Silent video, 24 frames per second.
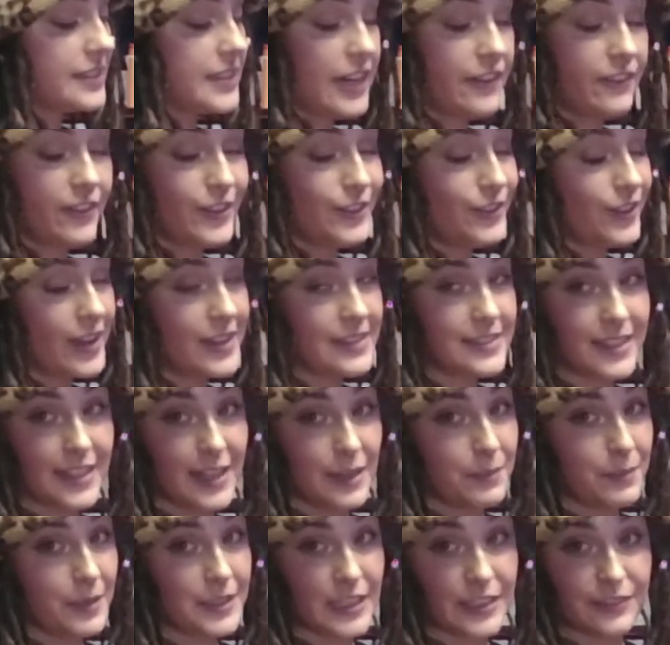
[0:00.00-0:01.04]
and every client is going
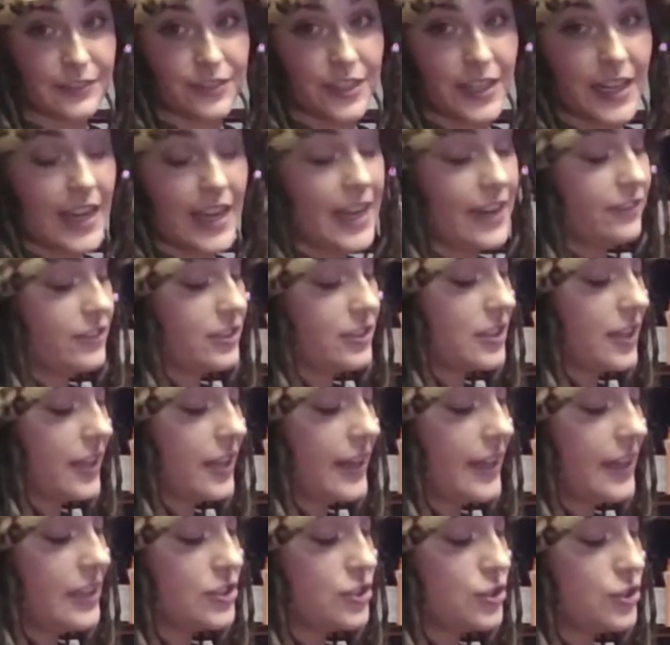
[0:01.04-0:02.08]
to be different. I have
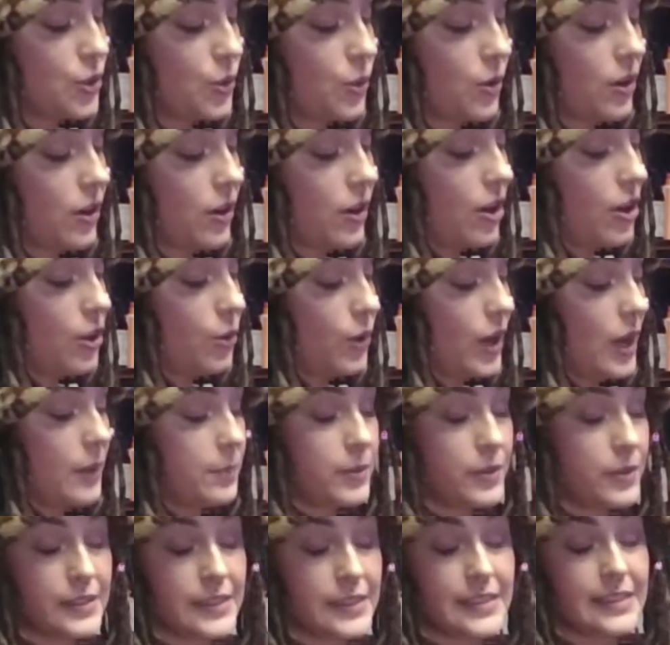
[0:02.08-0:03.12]
clients who are all the way up
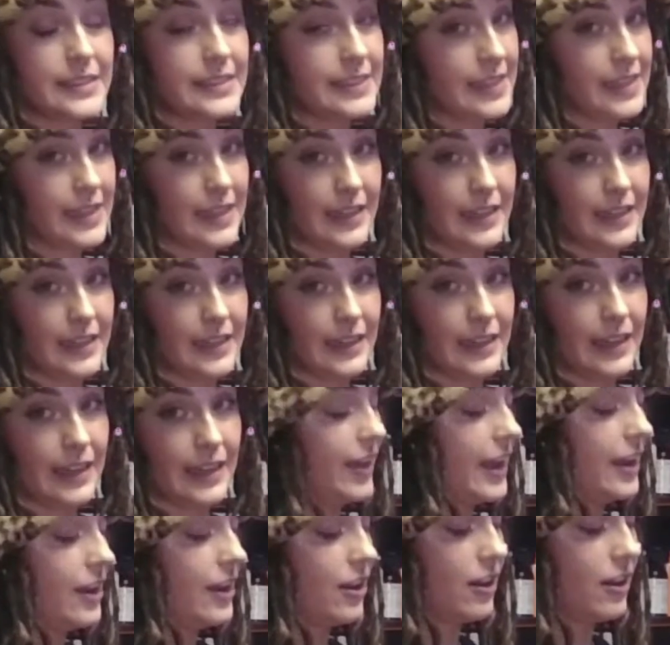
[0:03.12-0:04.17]
on C,
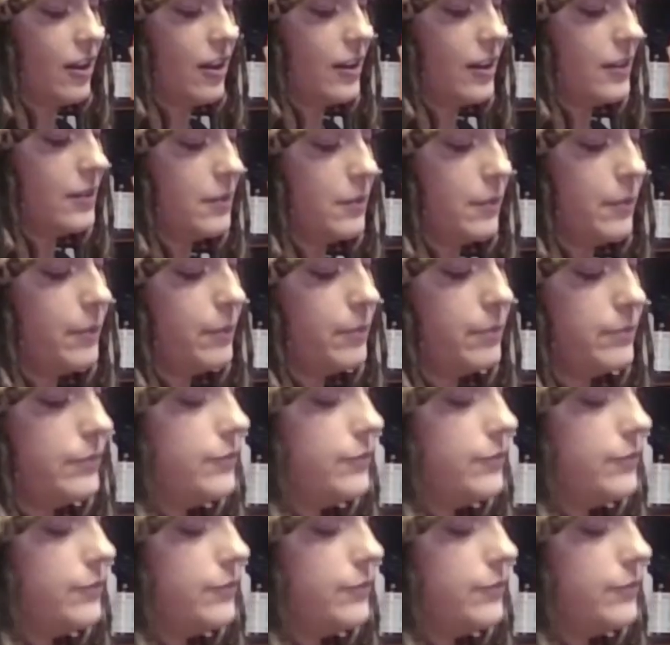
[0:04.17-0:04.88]
and they are